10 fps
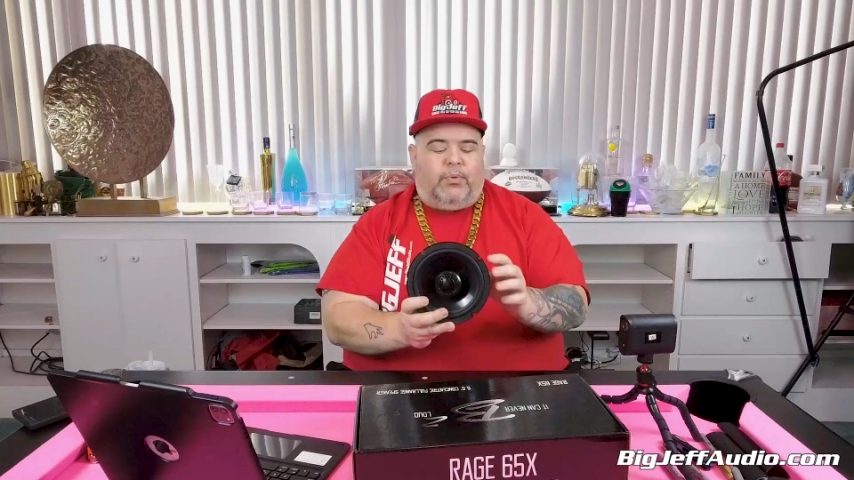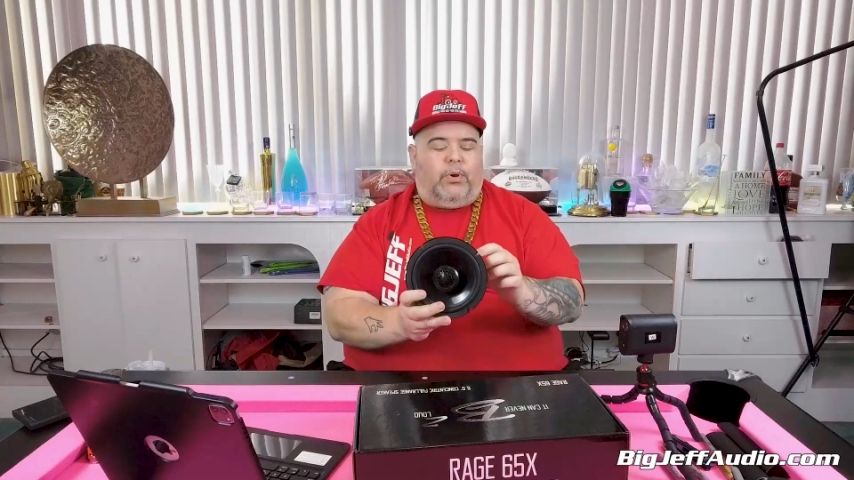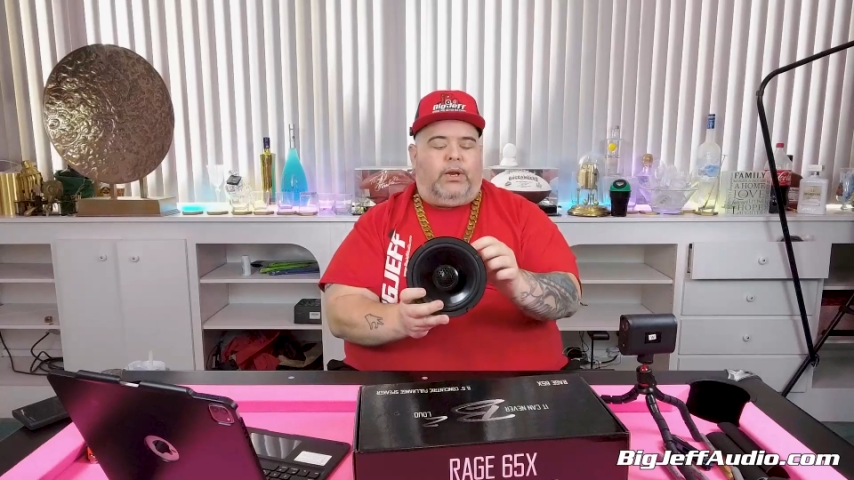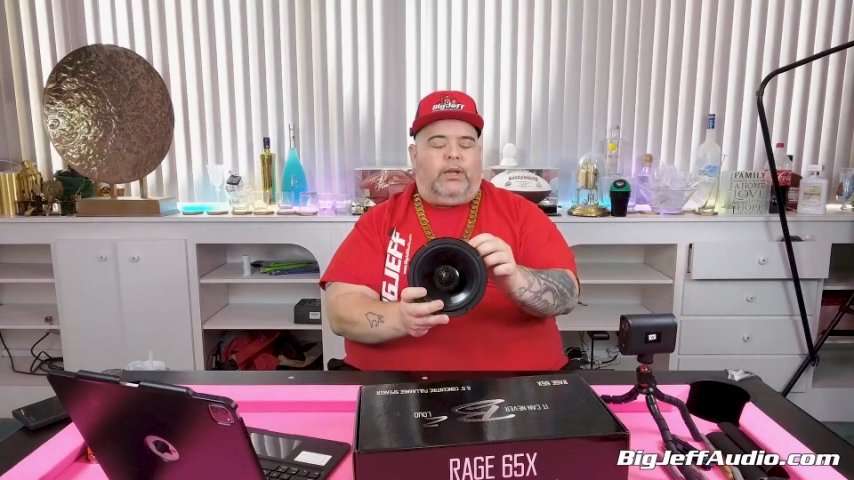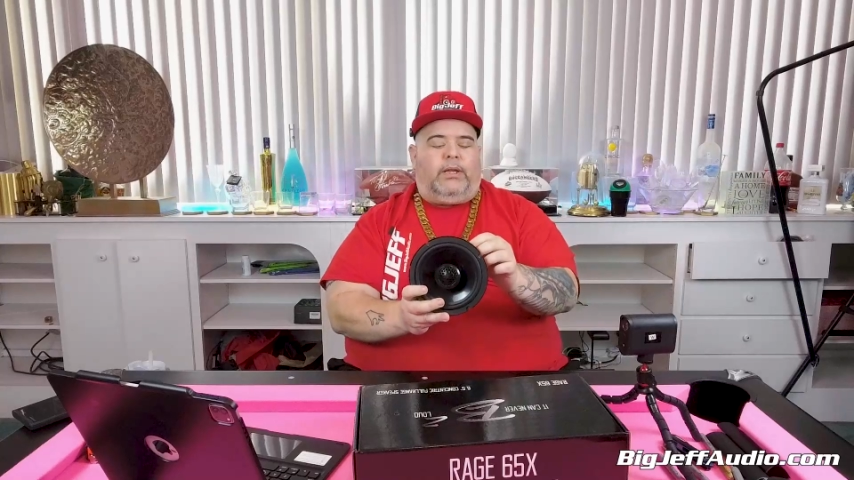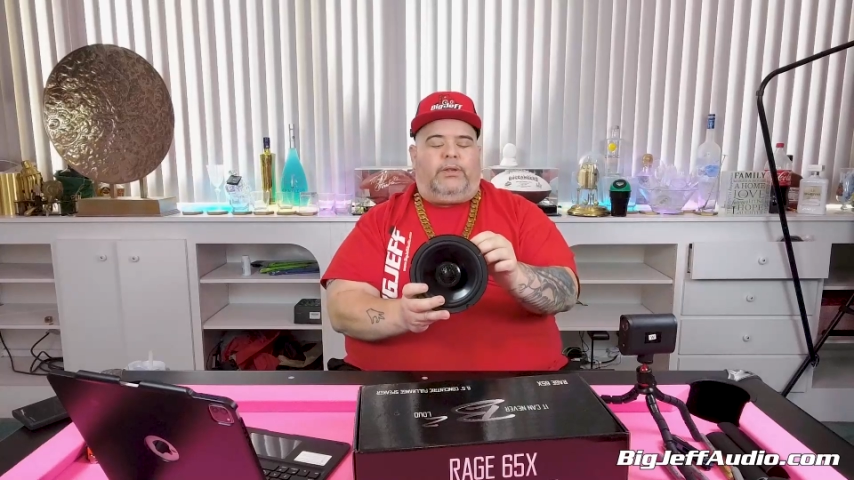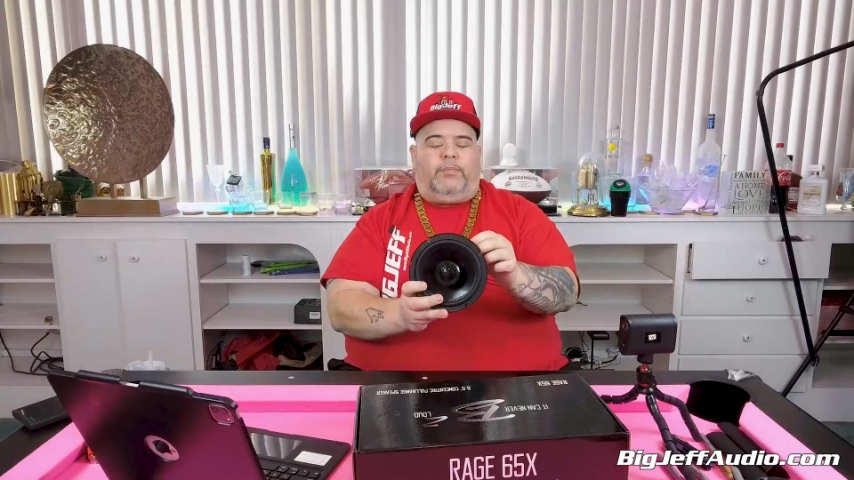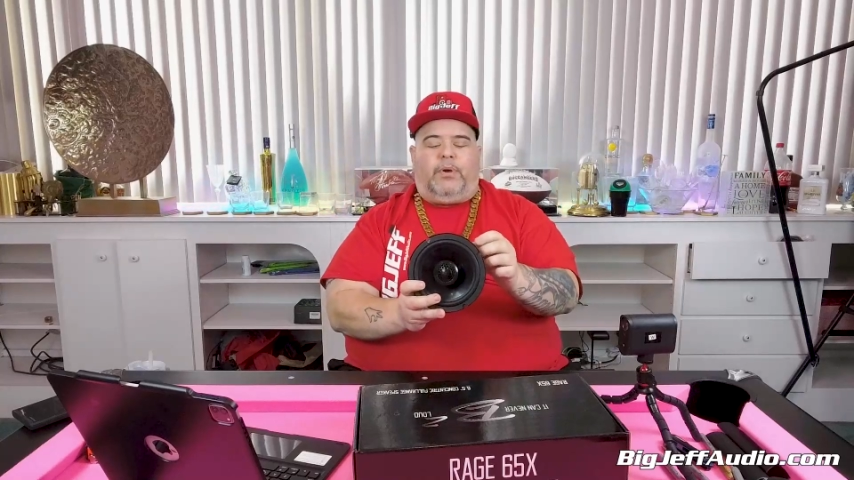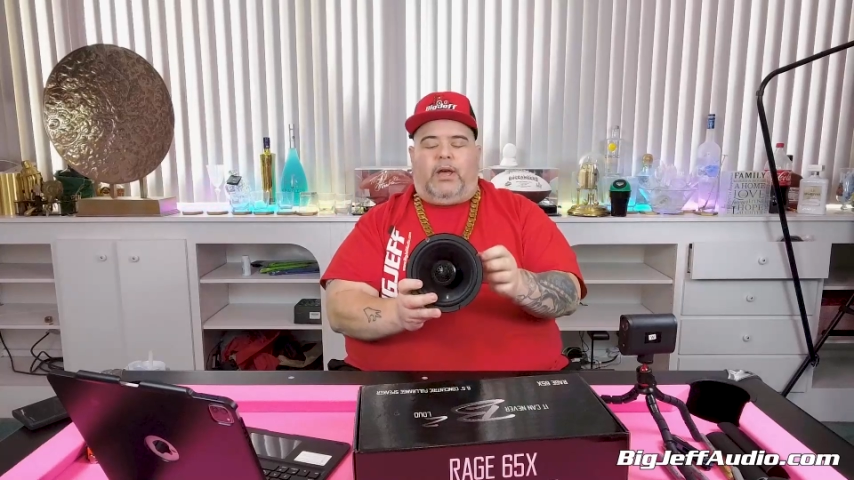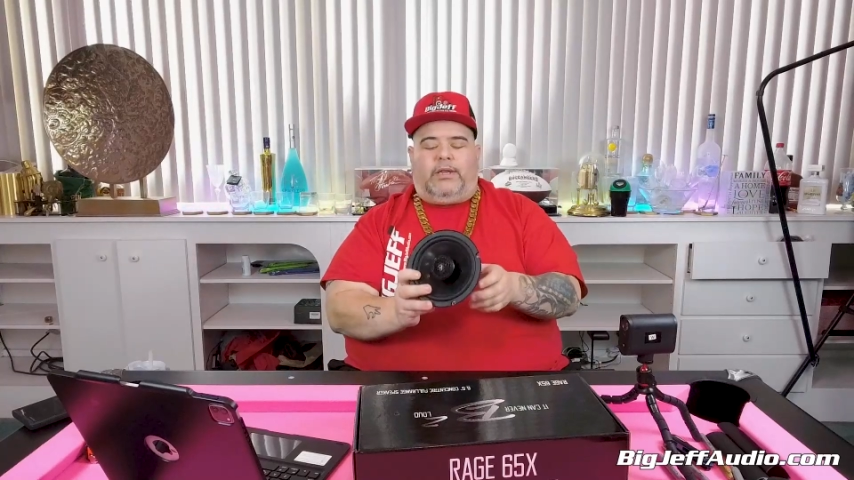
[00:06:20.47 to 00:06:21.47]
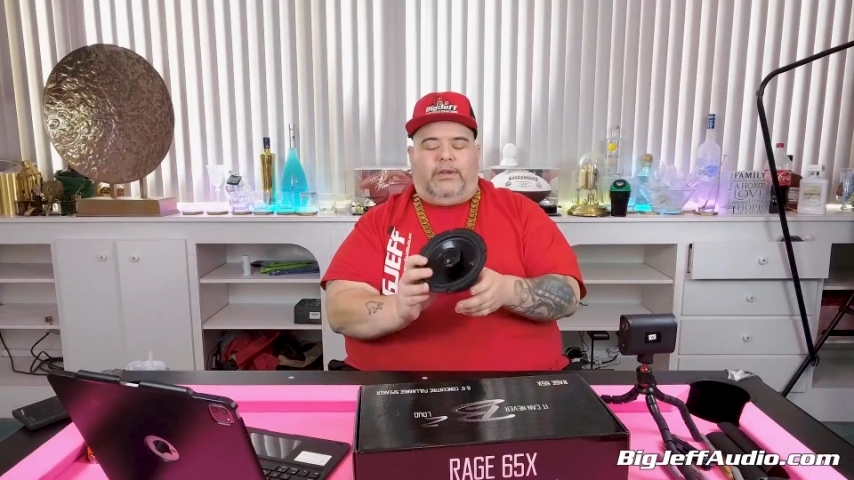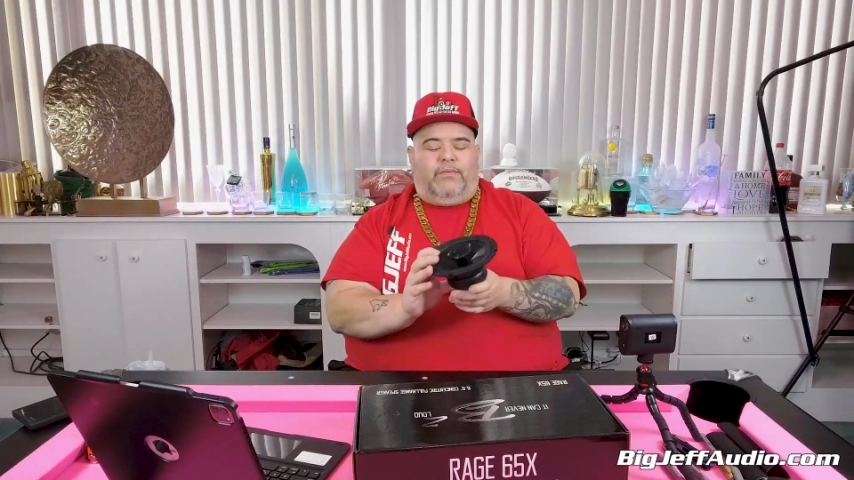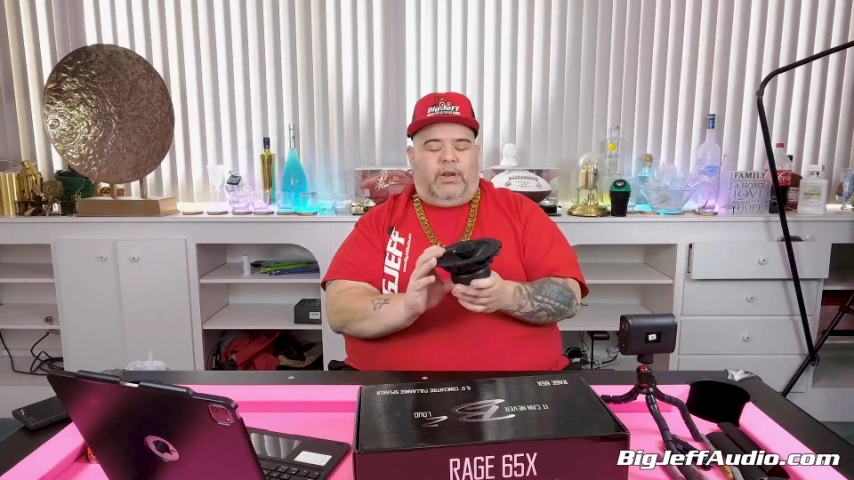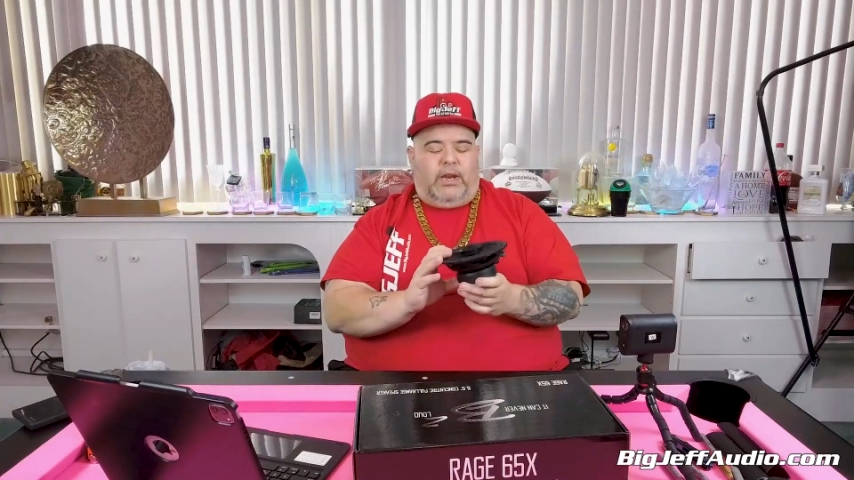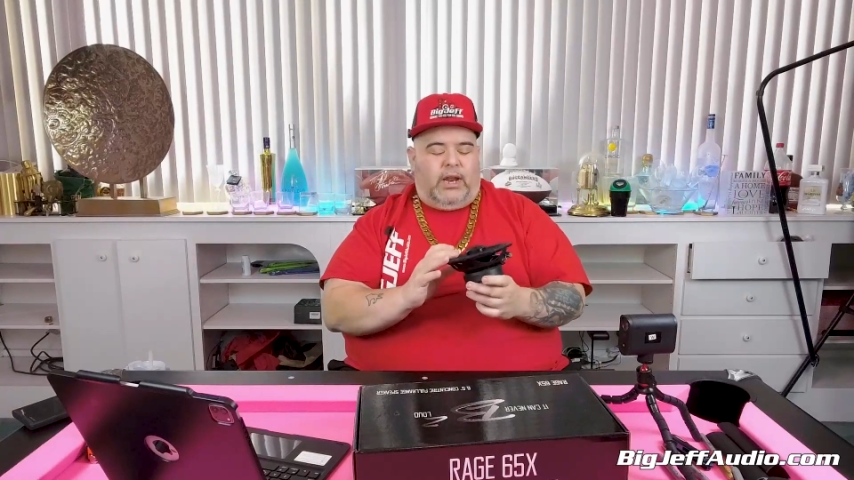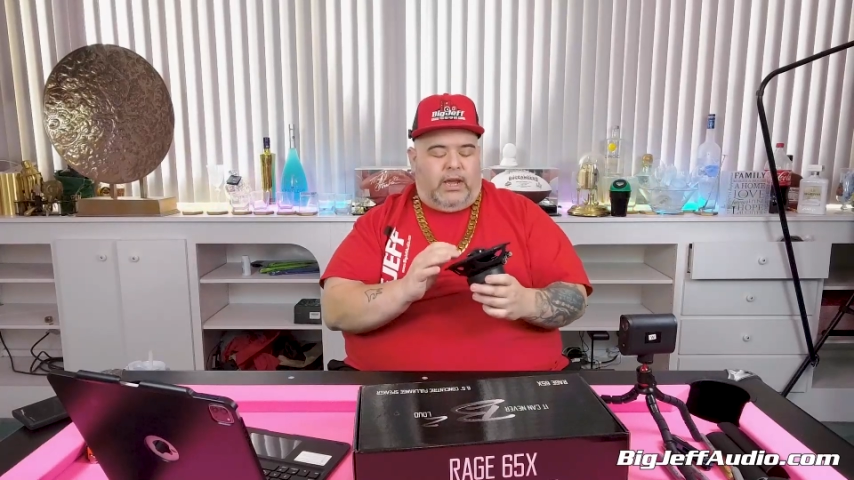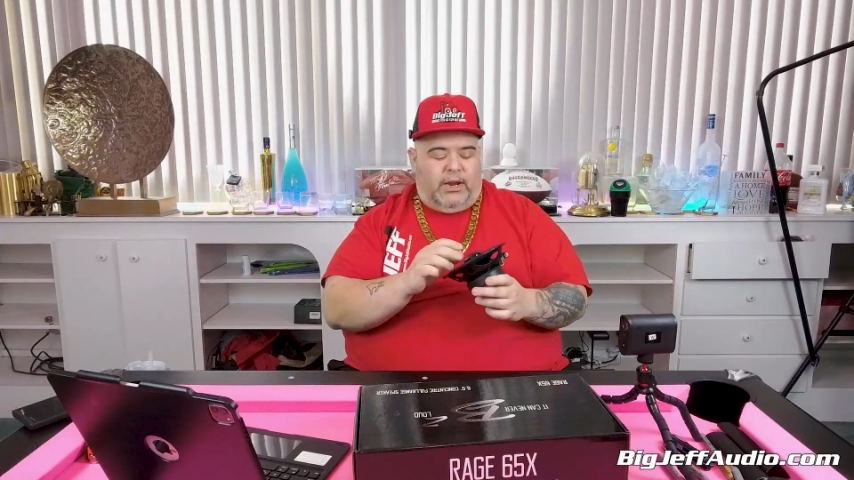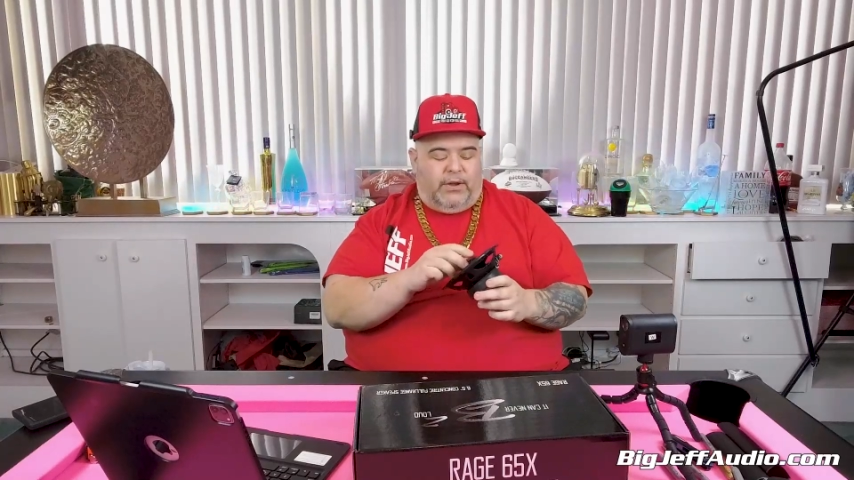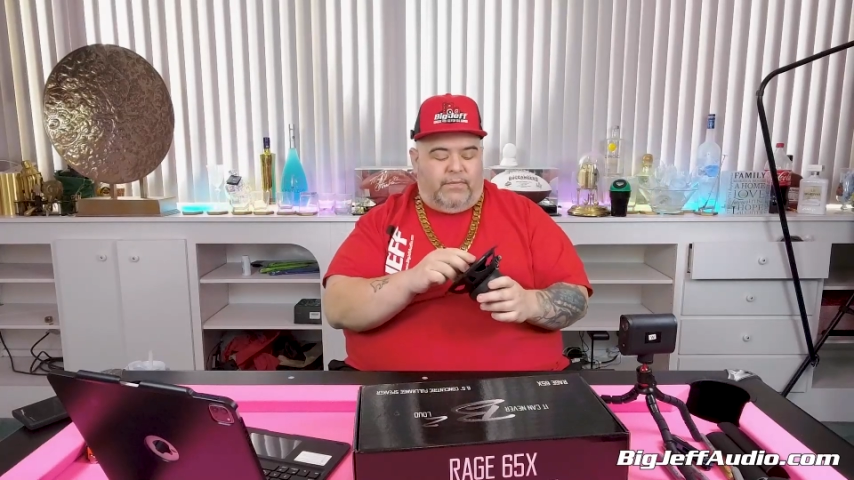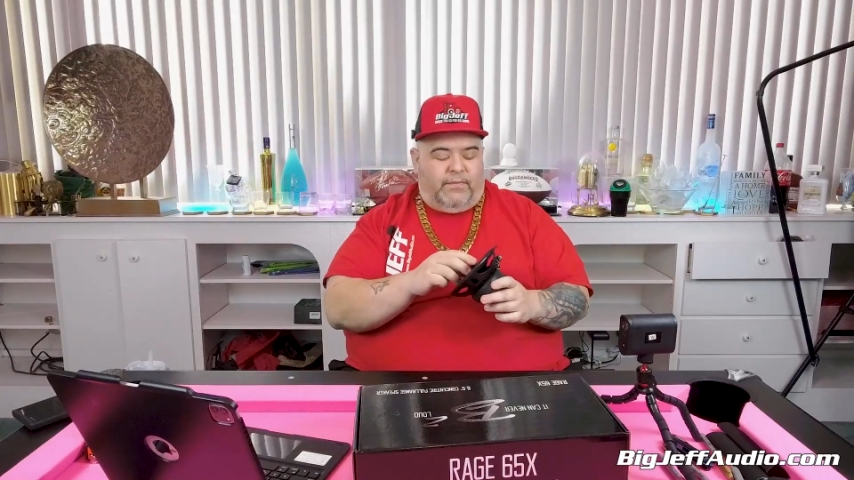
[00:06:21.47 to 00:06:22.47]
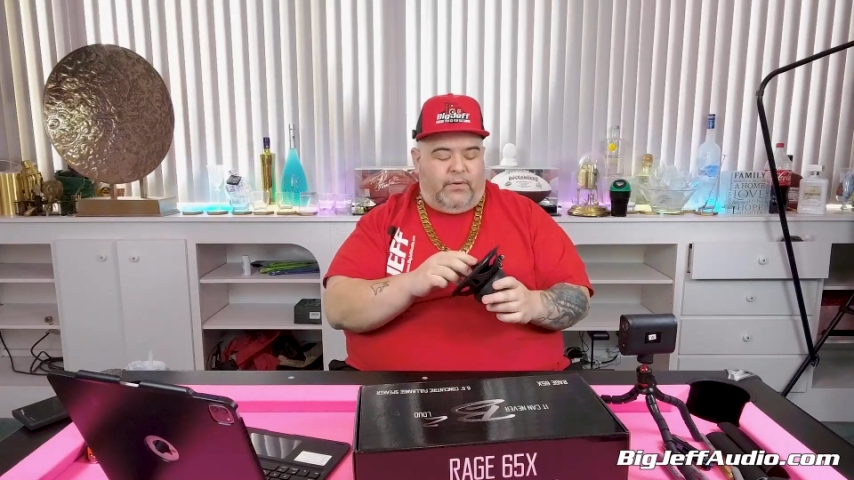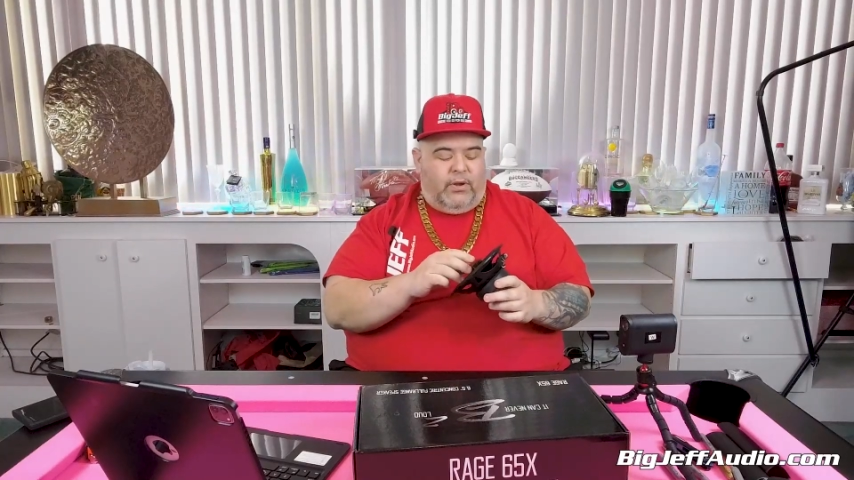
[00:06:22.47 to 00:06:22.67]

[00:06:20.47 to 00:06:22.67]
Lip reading: point is a positive and a negative.